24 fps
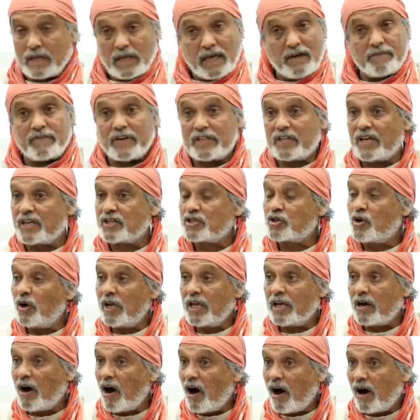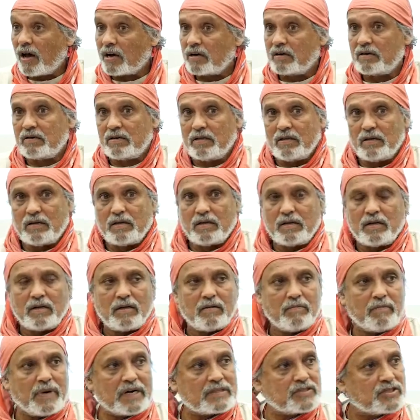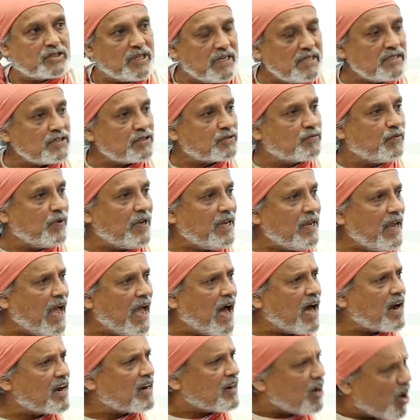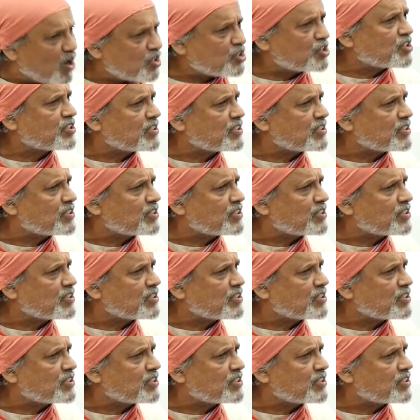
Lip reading: Everything is going on. But since we are not